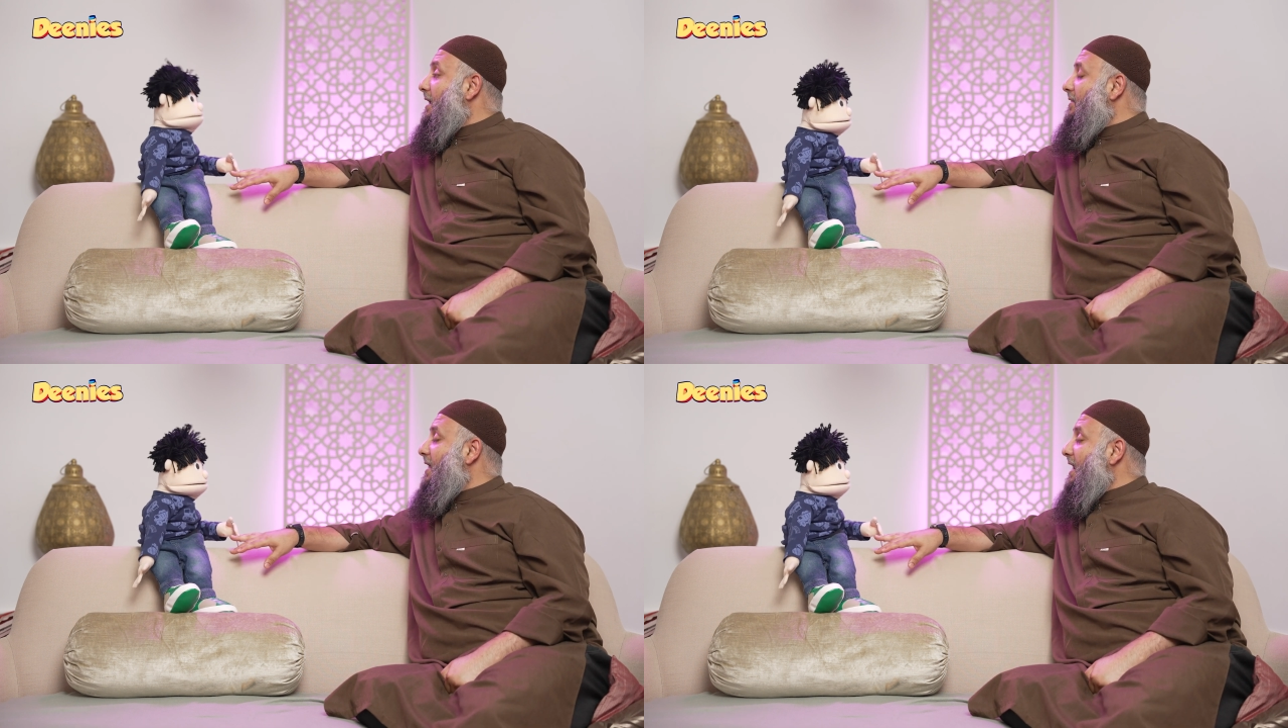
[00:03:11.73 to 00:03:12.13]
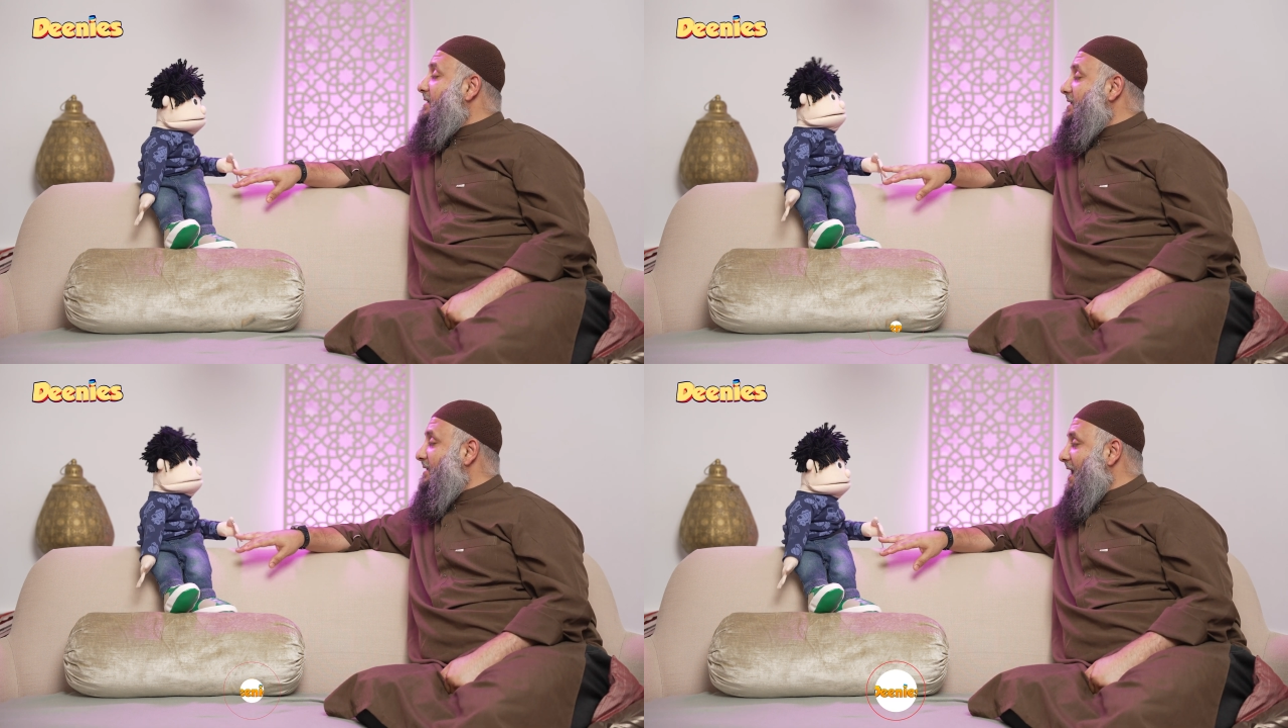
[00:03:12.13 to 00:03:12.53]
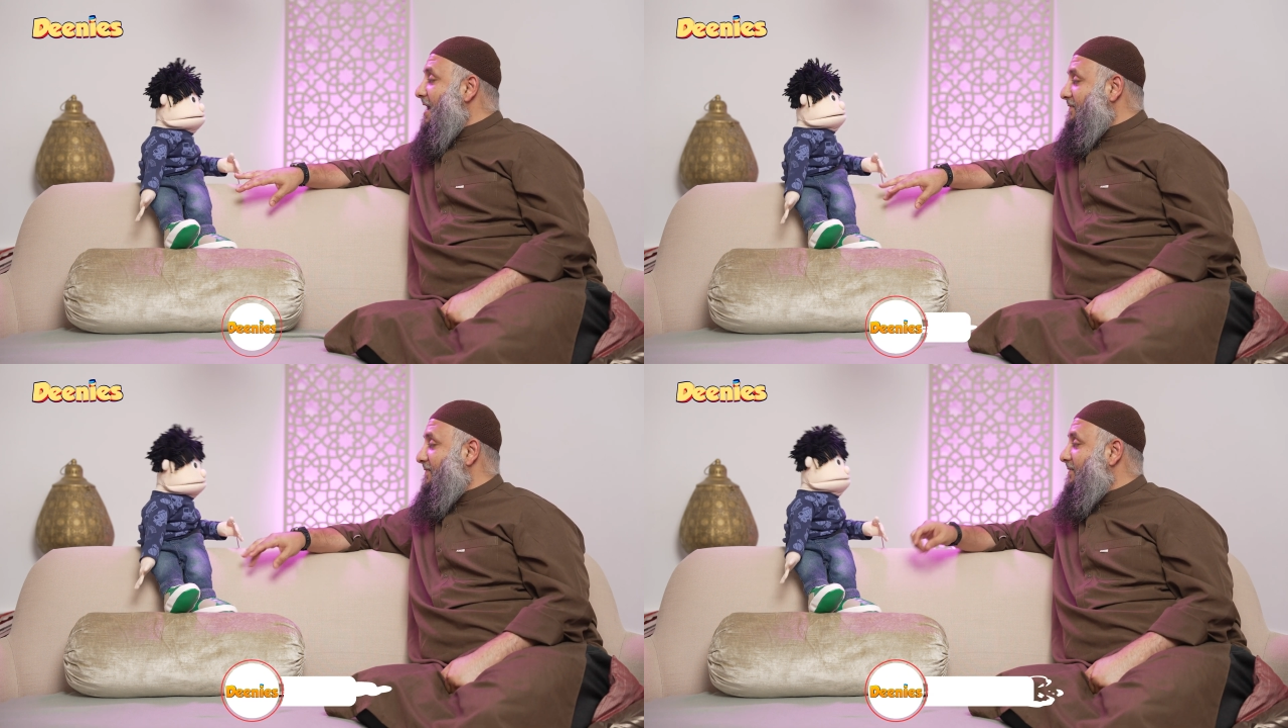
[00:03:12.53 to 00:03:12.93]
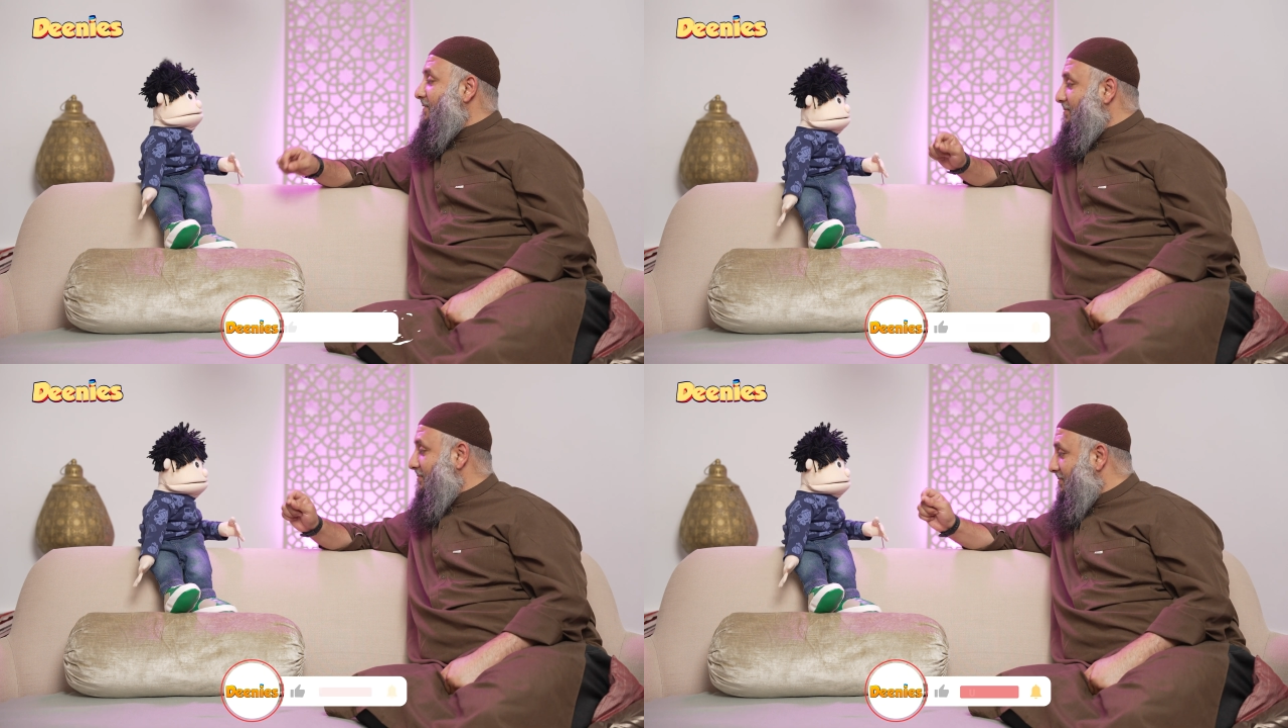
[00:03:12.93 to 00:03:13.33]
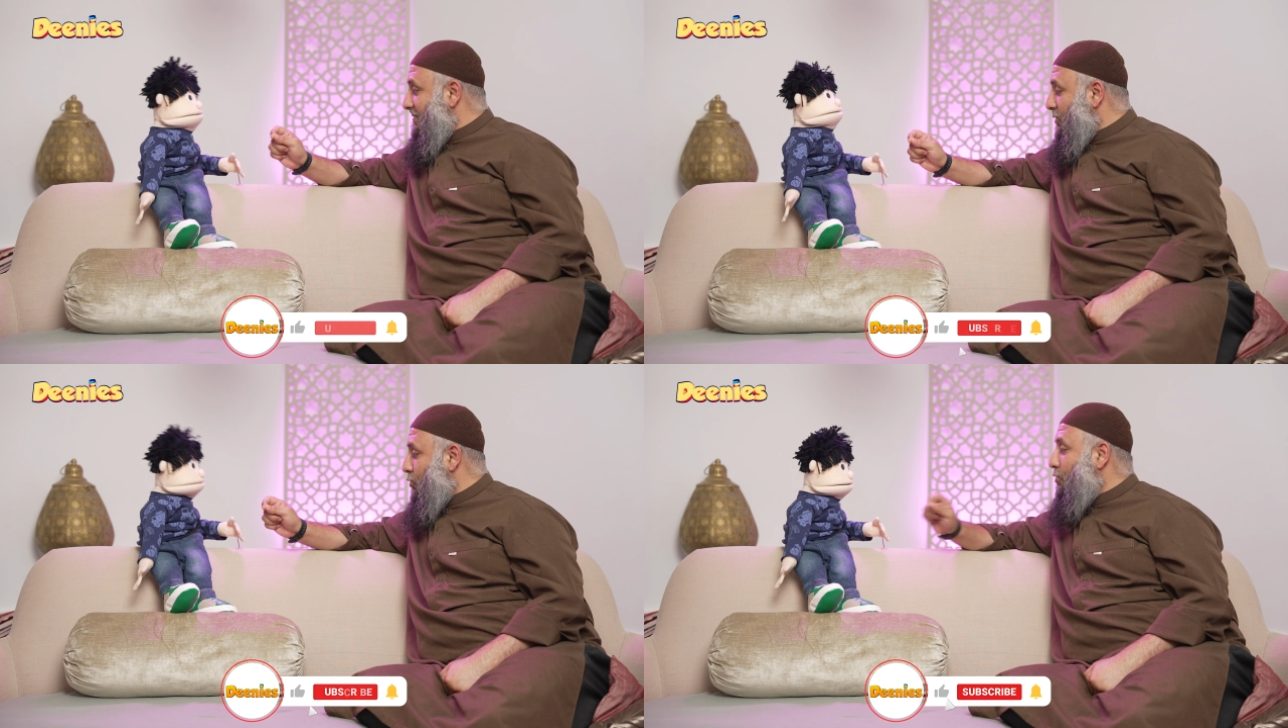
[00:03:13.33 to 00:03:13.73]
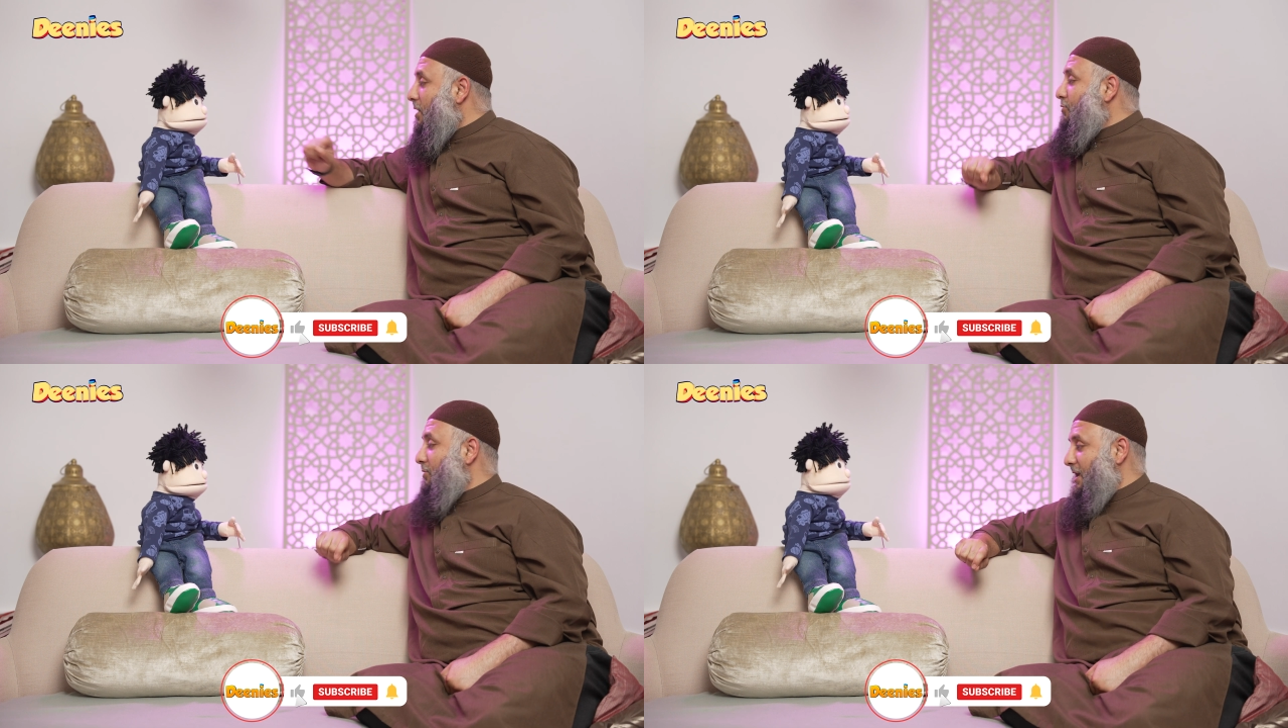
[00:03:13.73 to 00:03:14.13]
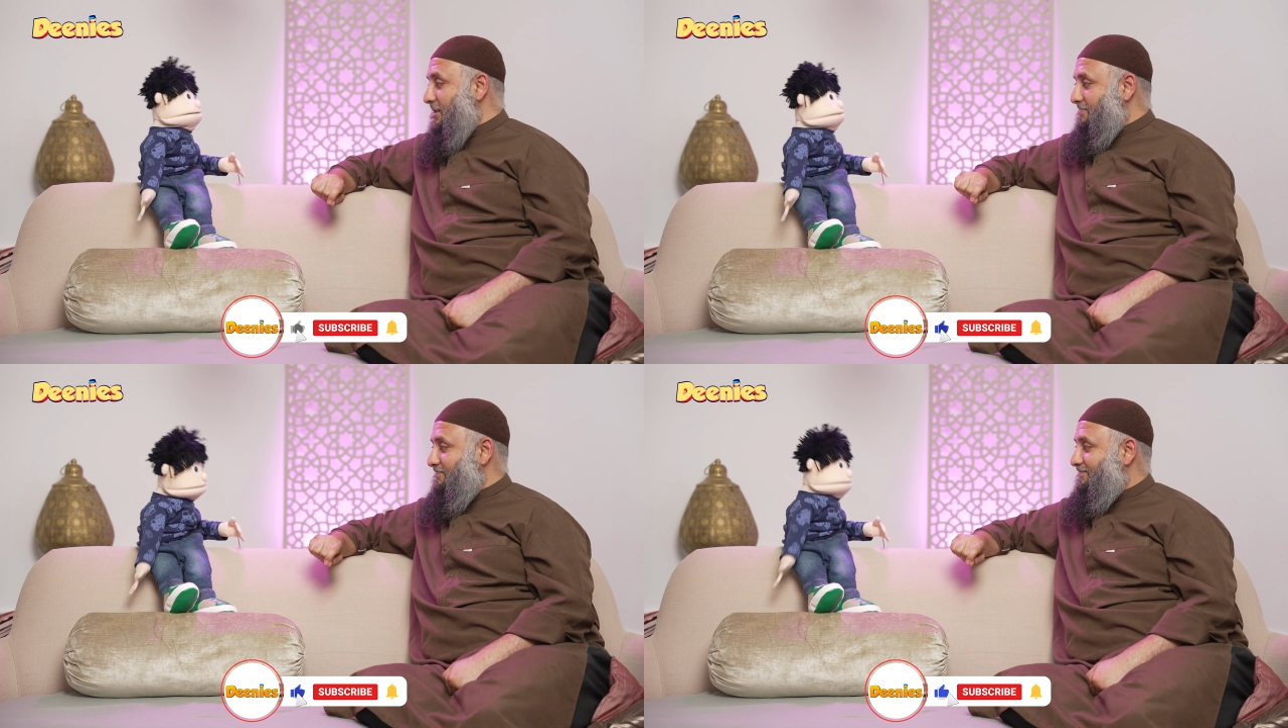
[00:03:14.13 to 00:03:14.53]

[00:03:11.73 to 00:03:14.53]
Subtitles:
The letter Kaaf. Quratul Kadam.